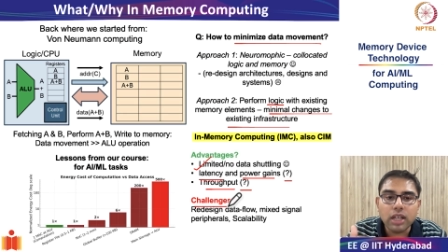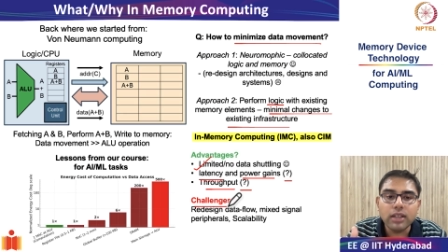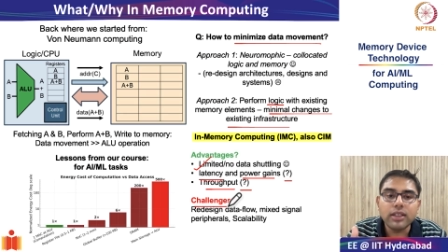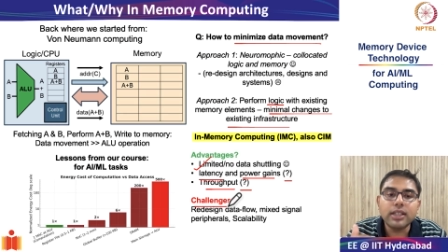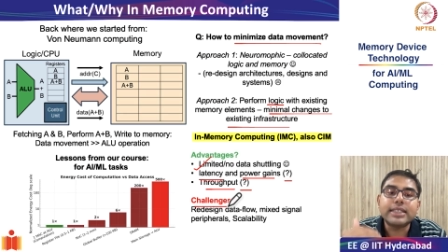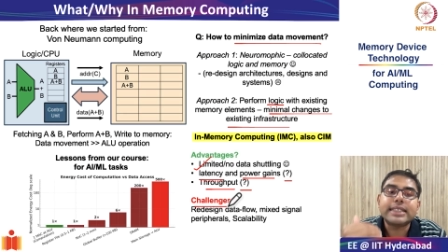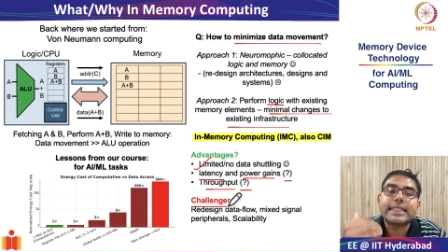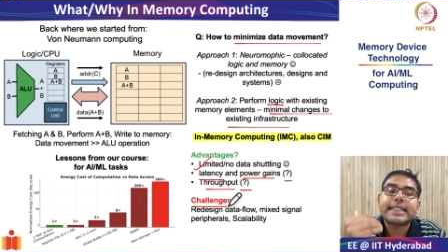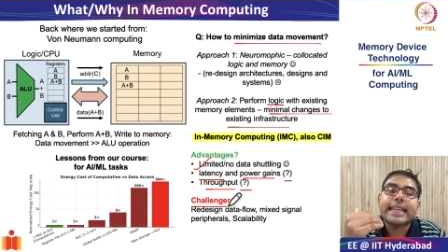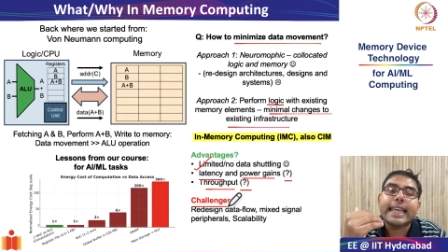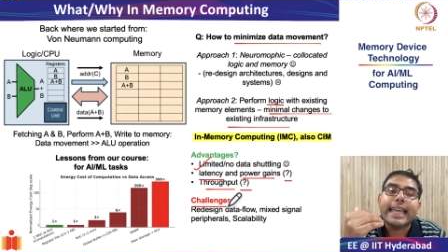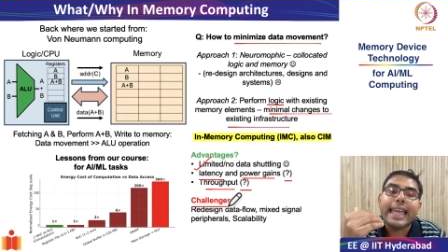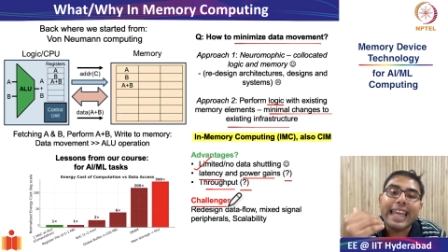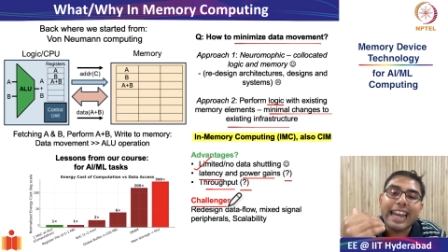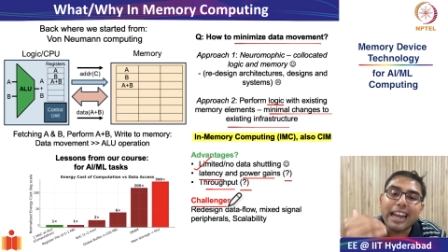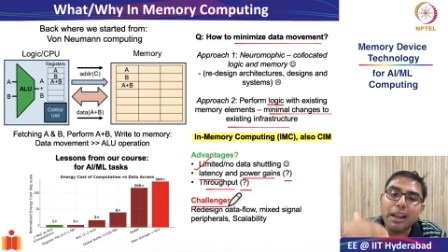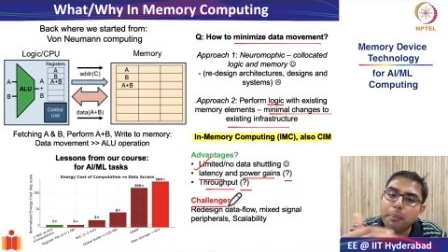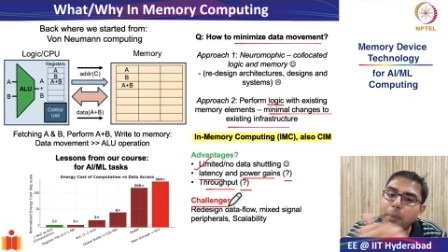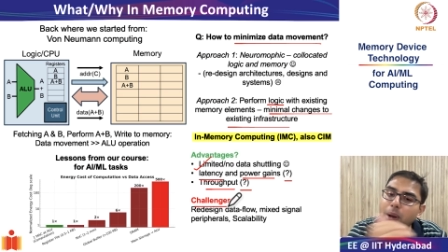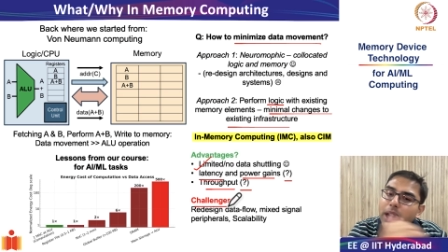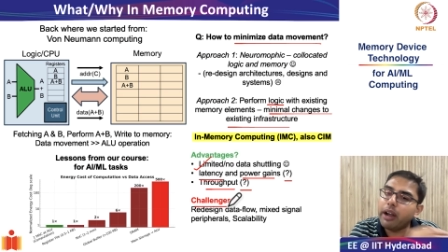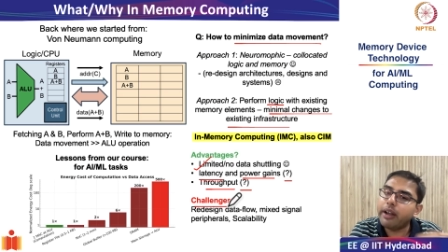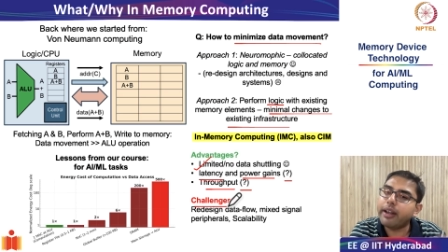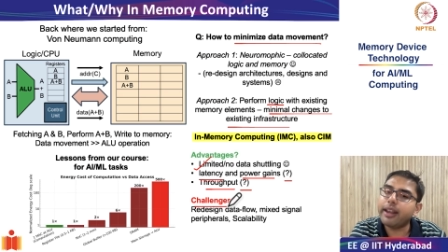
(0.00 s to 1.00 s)
the
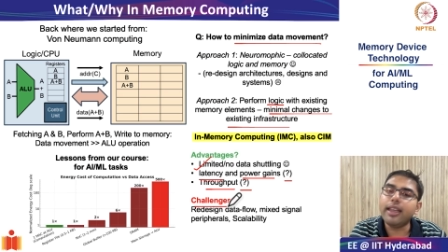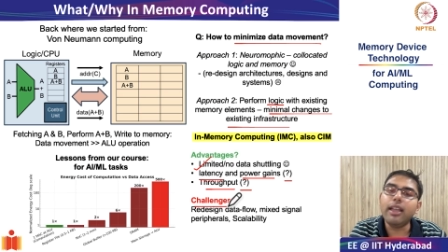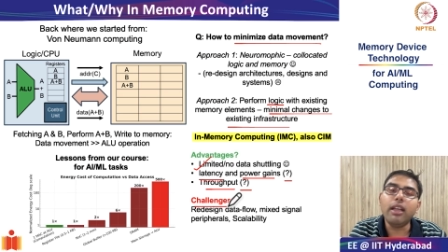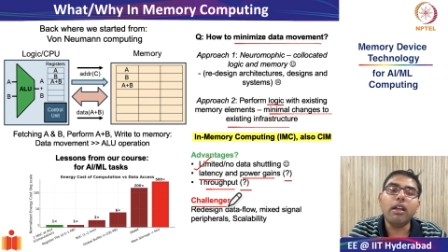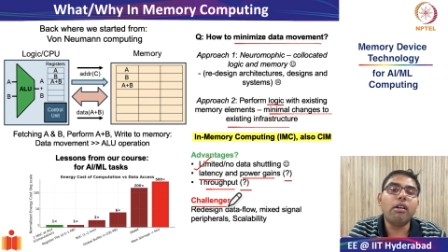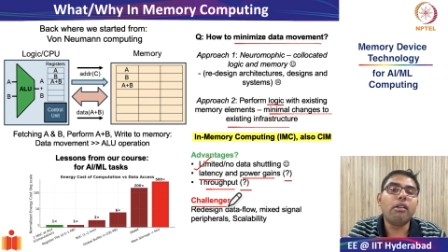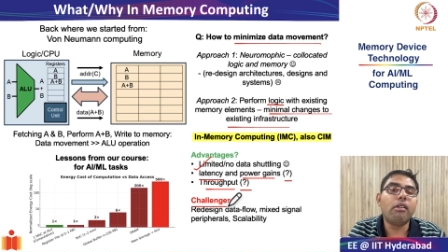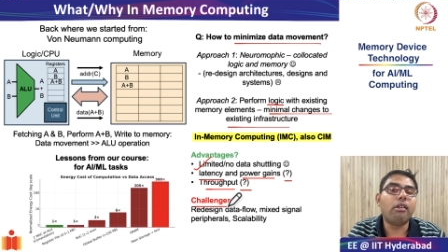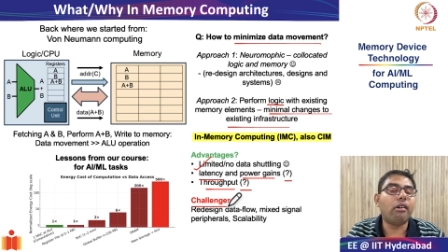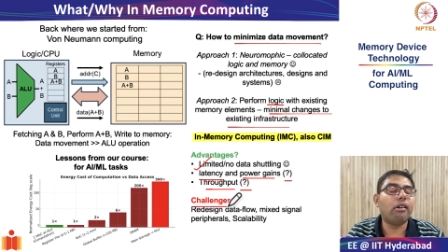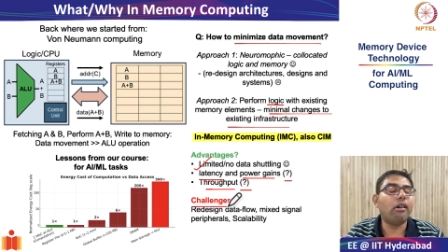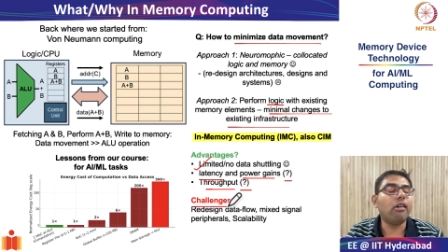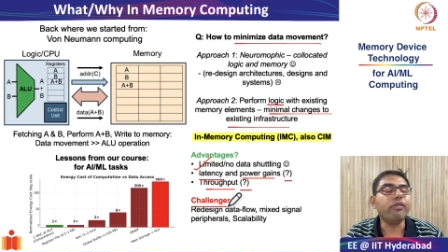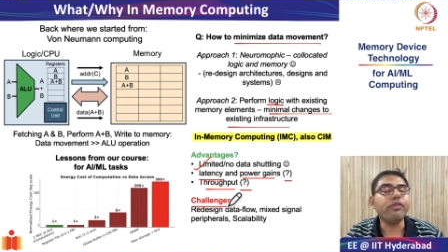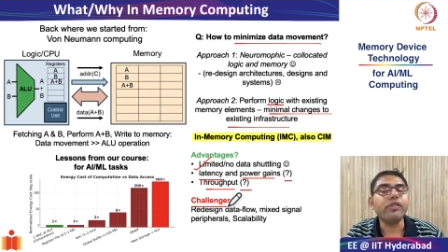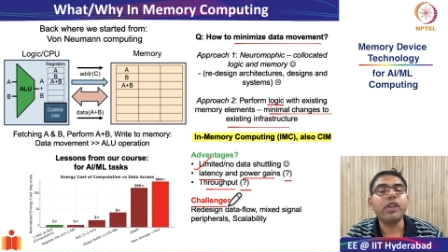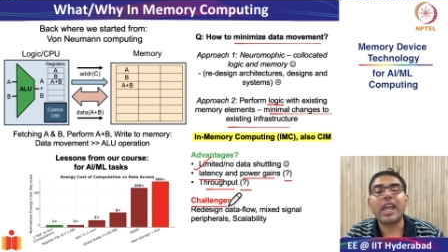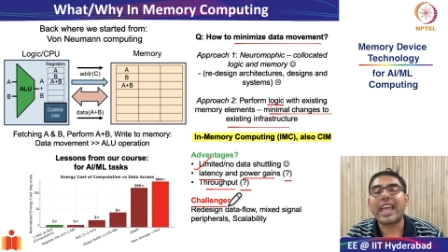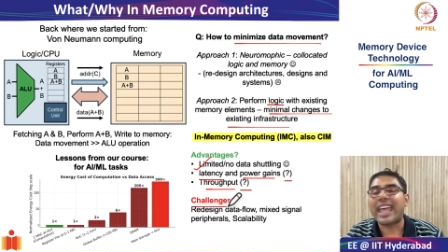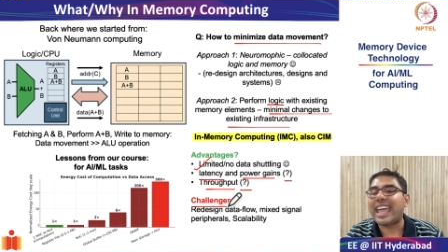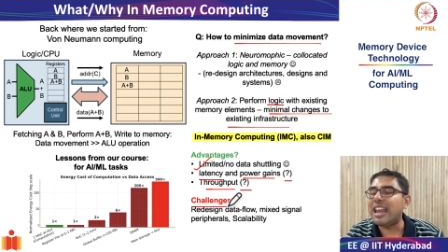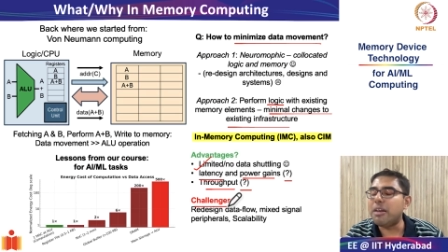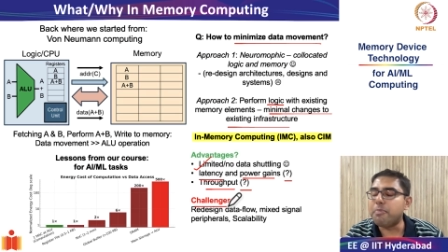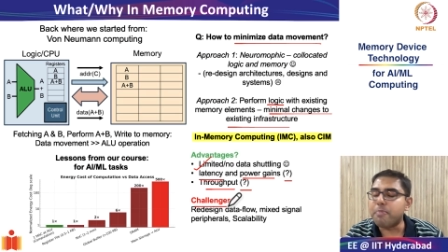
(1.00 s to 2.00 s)
scalability of
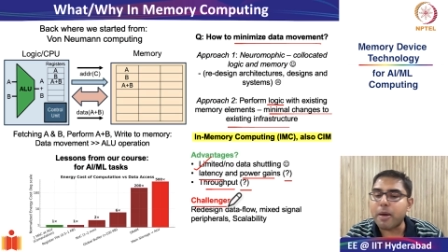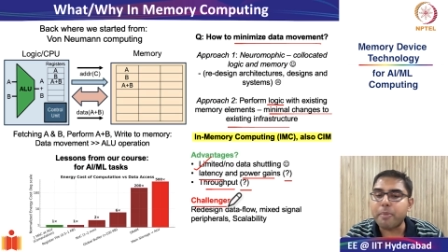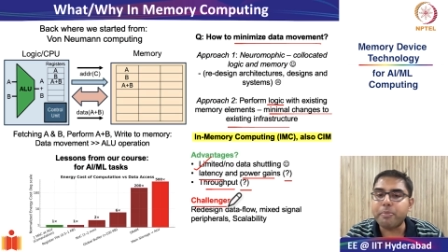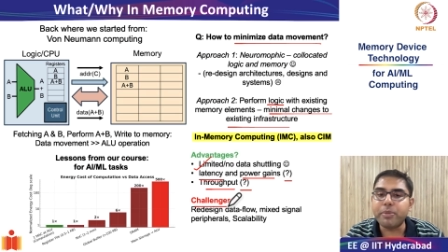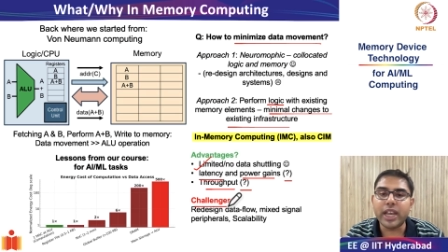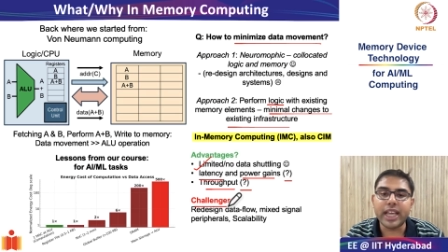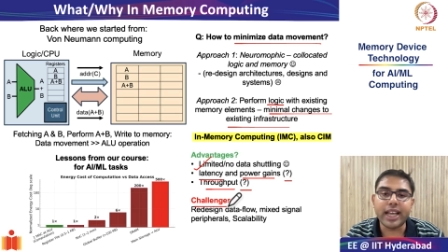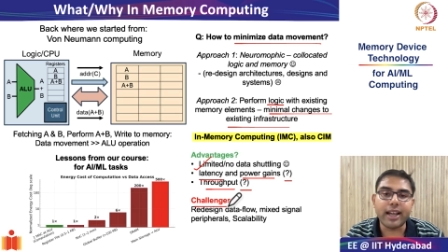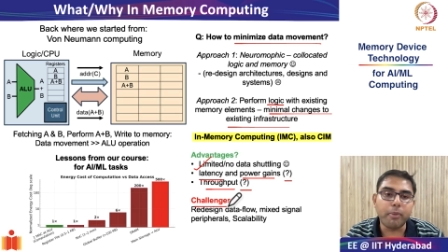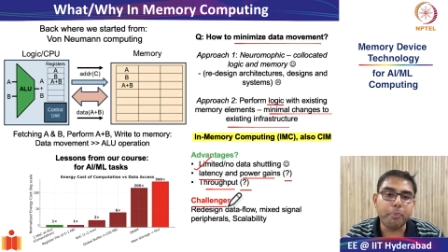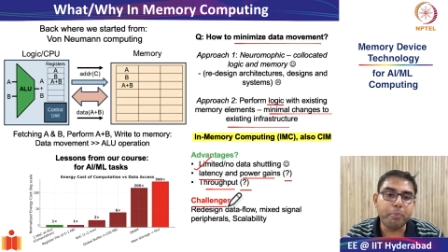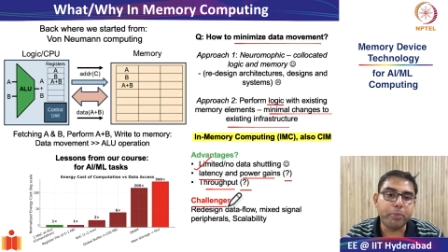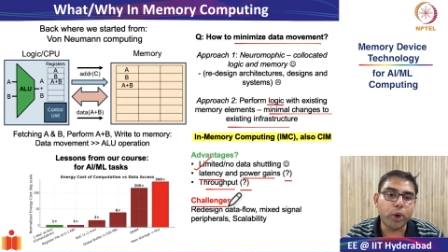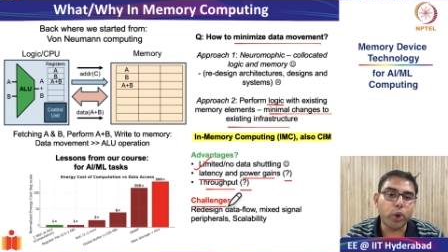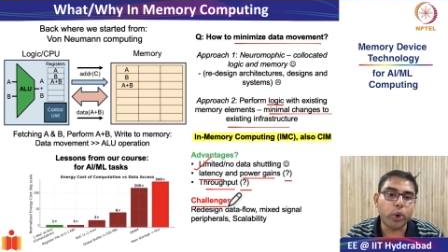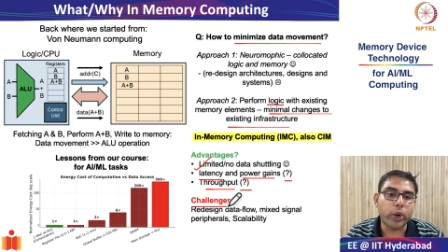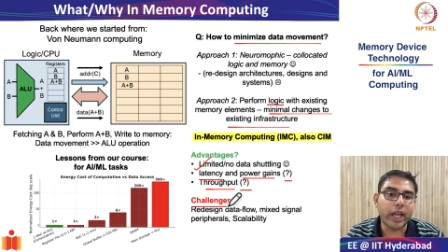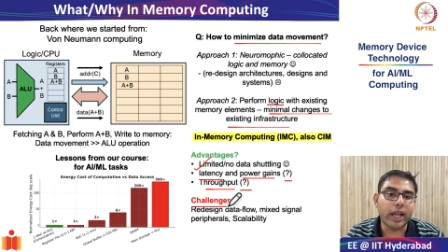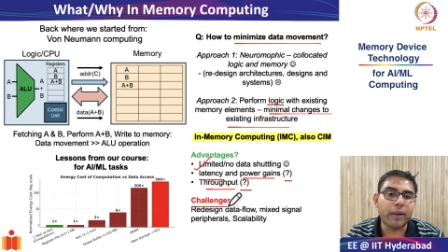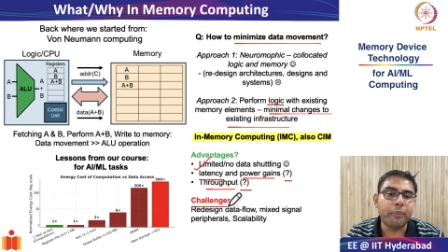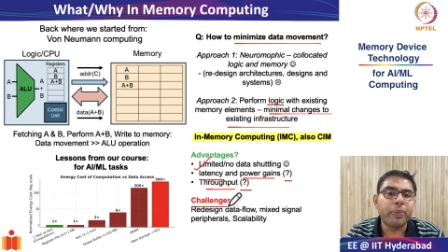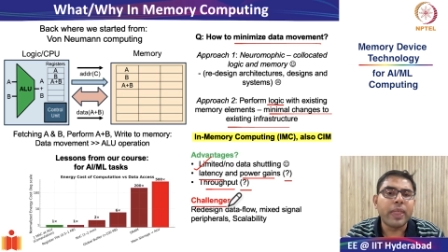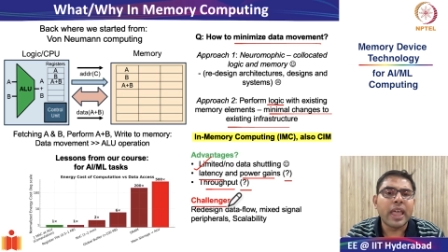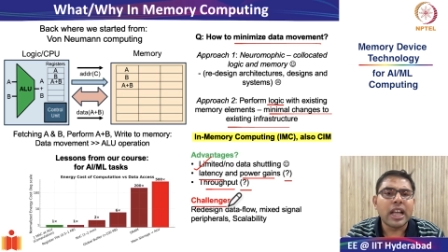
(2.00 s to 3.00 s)
in-memory computing?